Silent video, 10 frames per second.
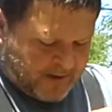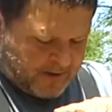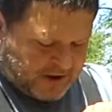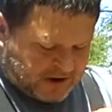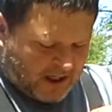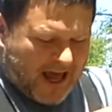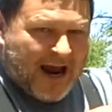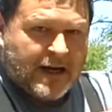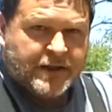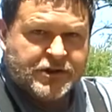the
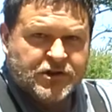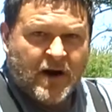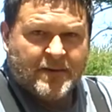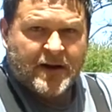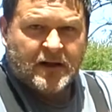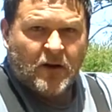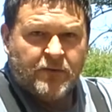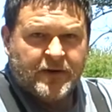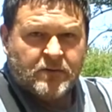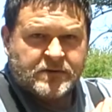slide can strike my
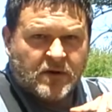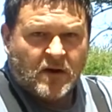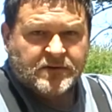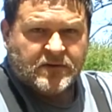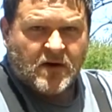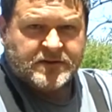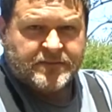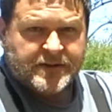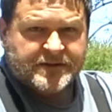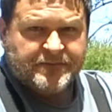clothing, which will also cause a
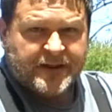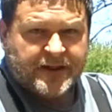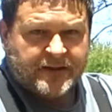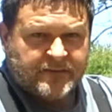misspeed.